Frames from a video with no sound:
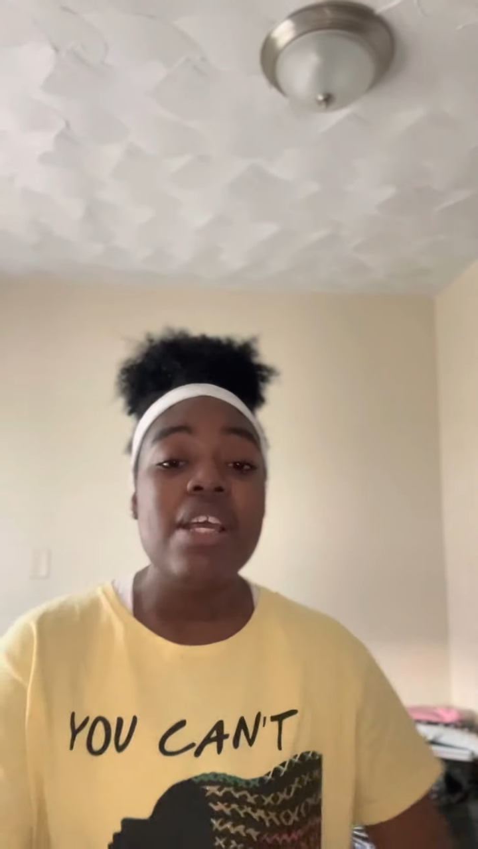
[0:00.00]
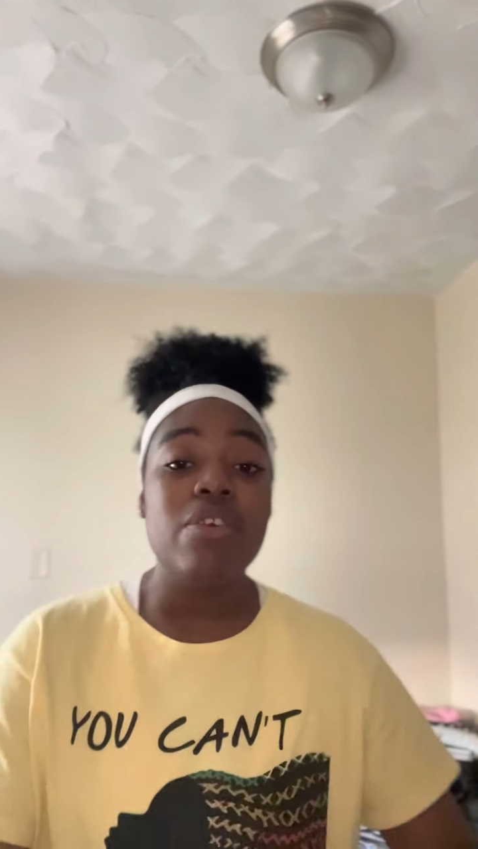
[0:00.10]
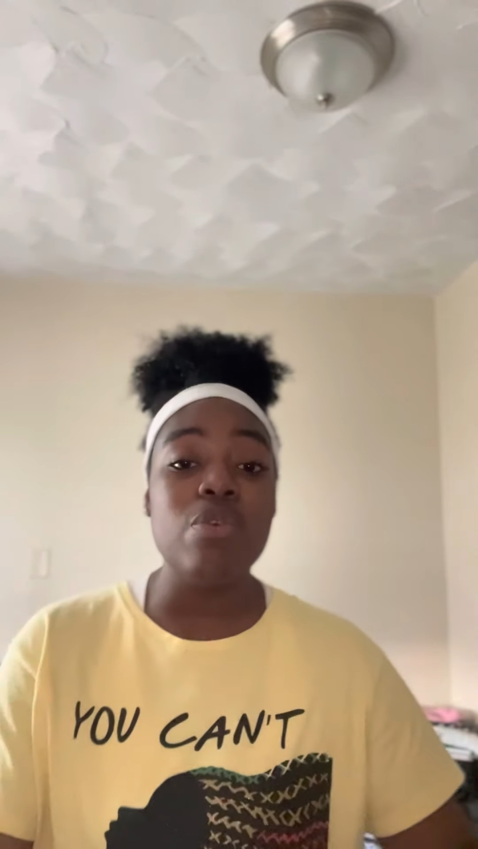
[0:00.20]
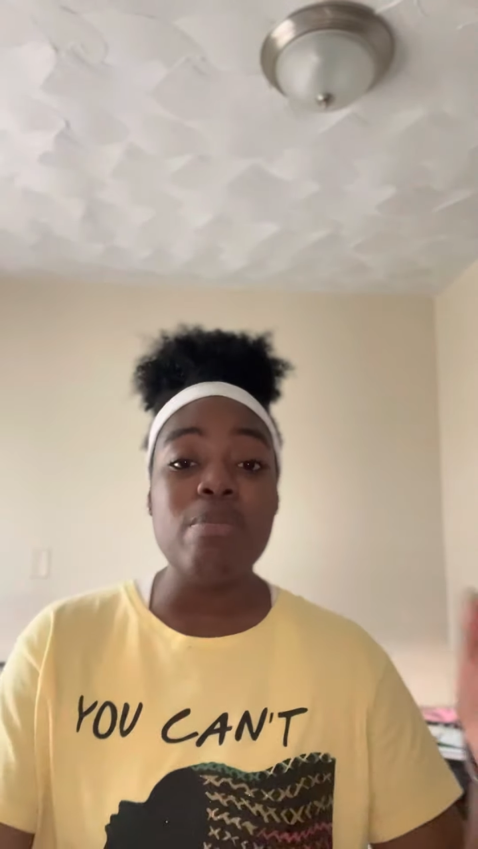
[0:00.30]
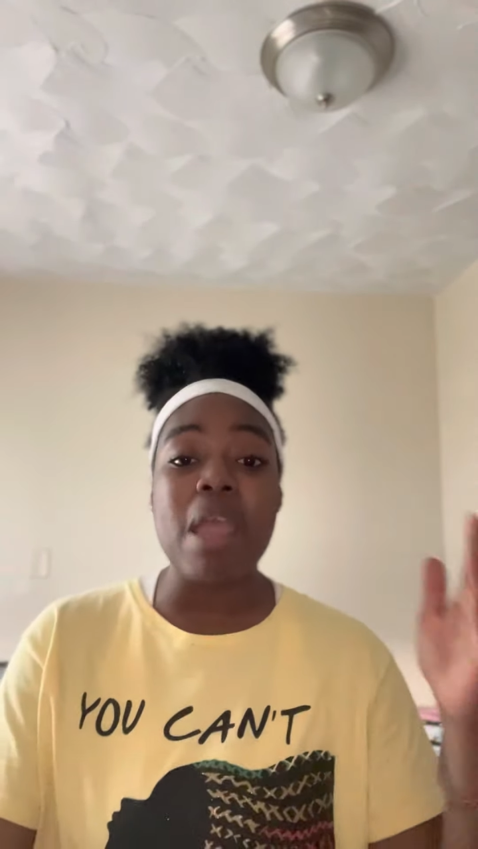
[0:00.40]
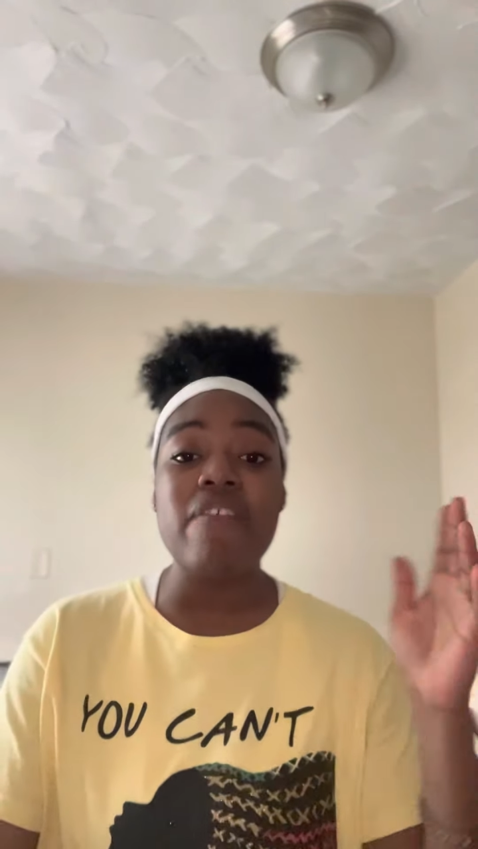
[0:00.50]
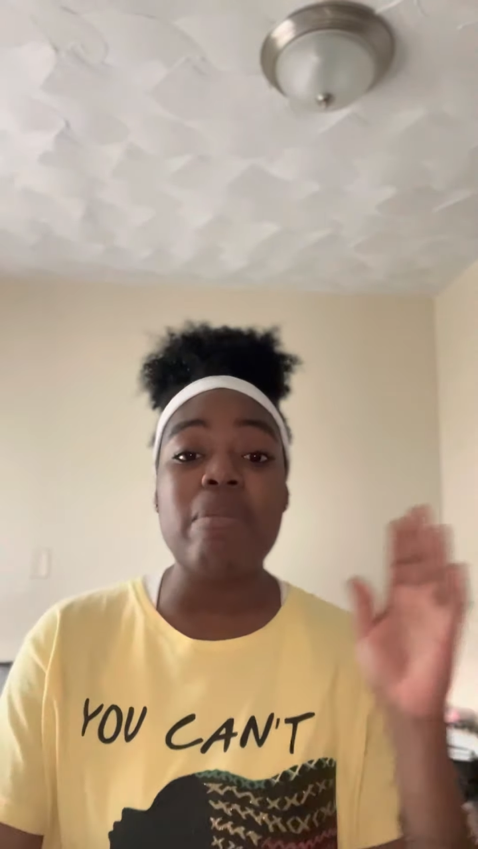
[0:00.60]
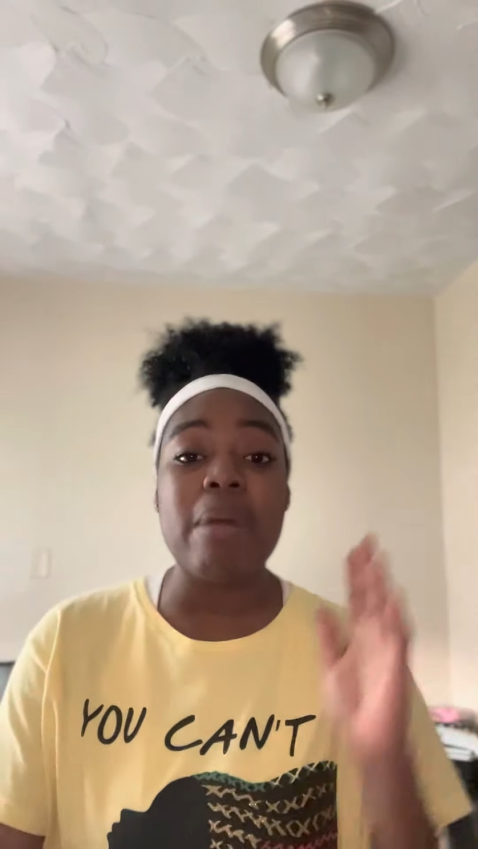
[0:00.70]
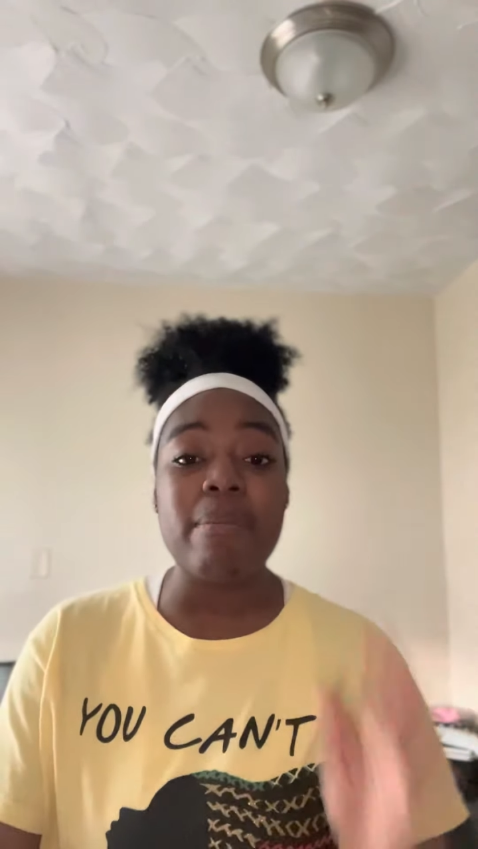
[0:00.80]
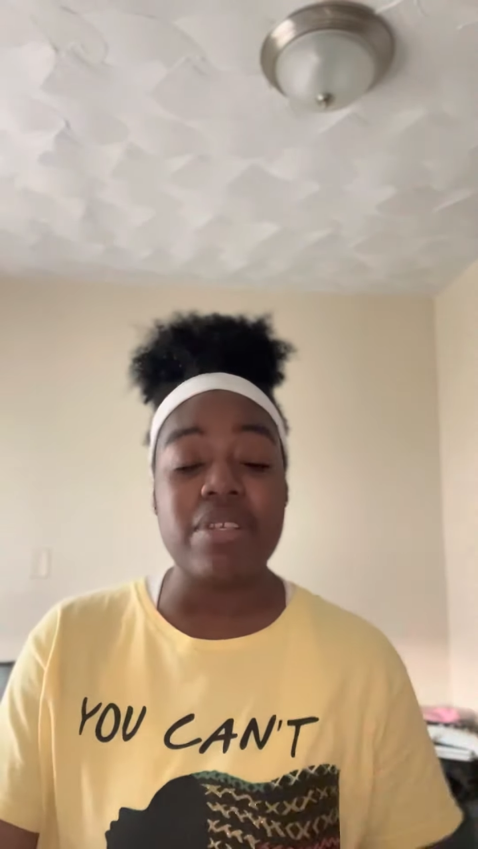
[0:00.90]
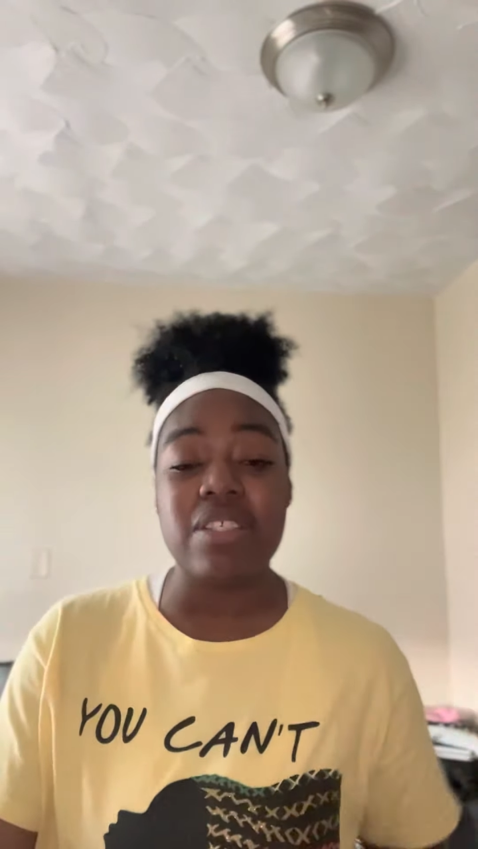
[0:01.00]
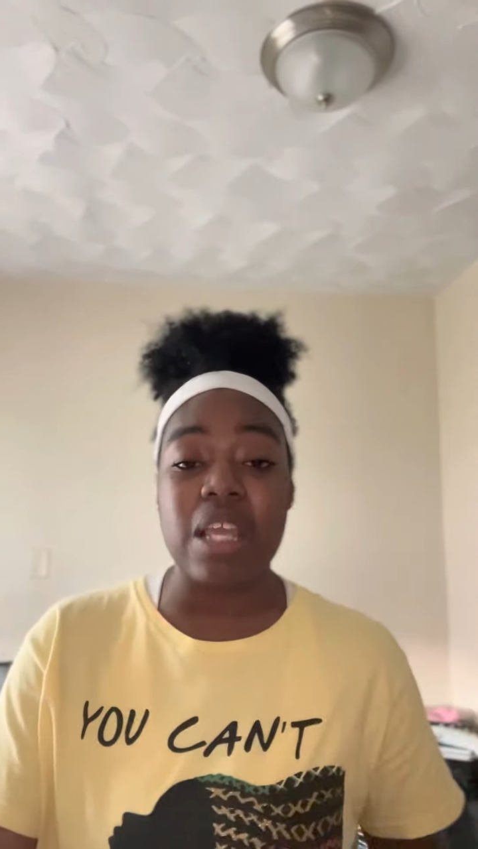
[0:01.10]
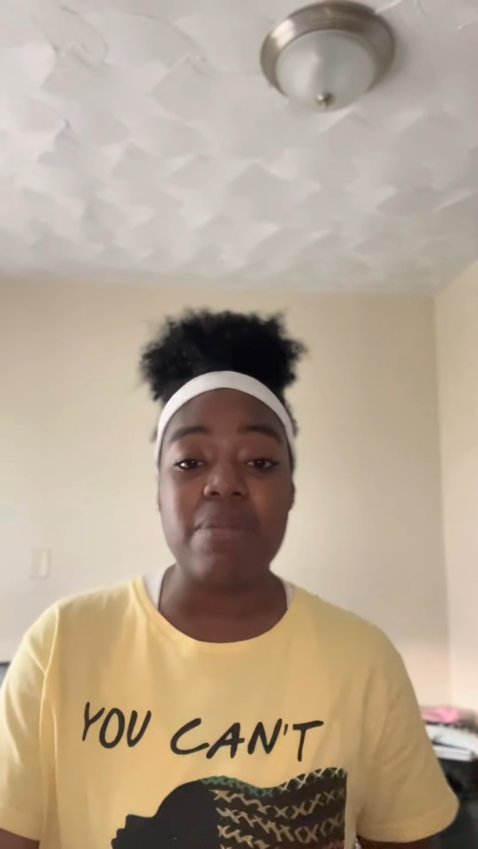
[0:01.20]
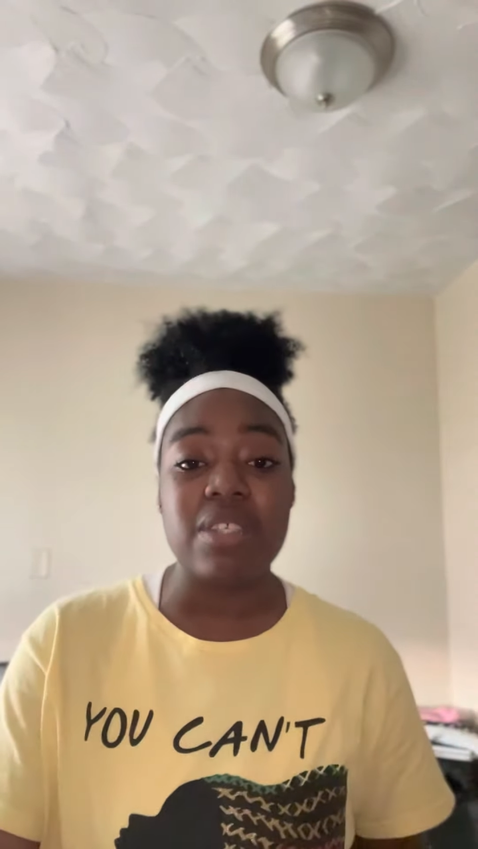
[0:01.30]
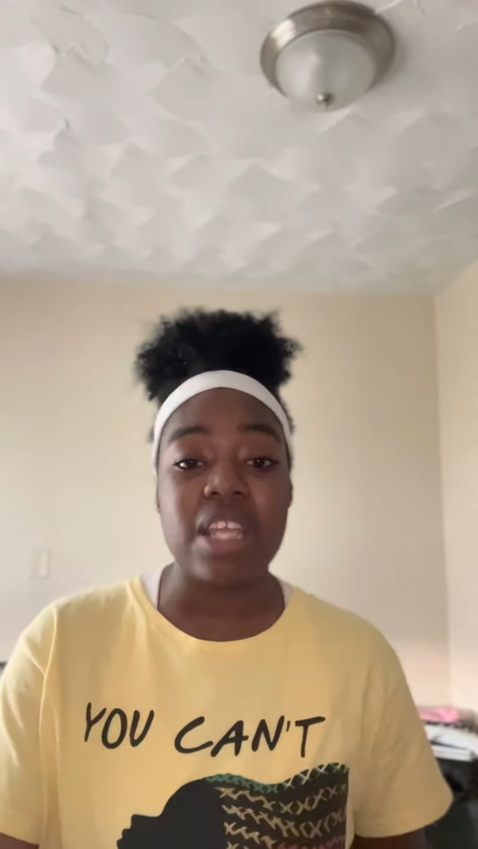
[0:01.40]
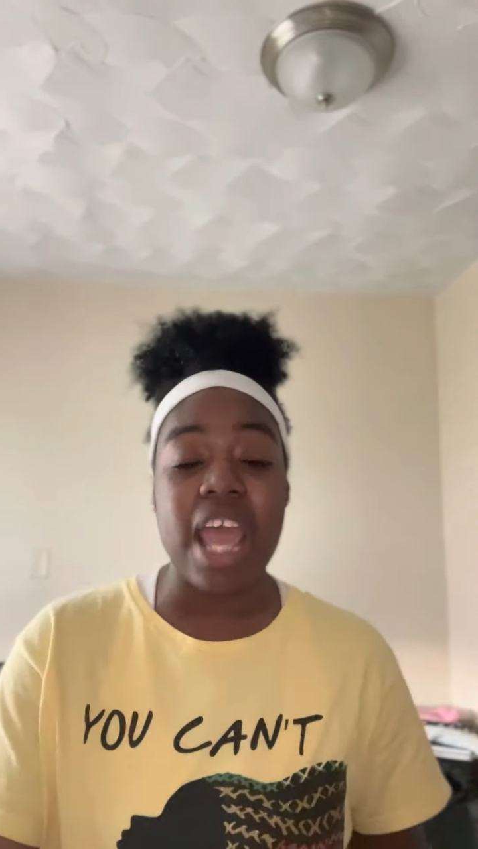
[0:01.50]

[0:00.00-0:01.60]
you may remember Samson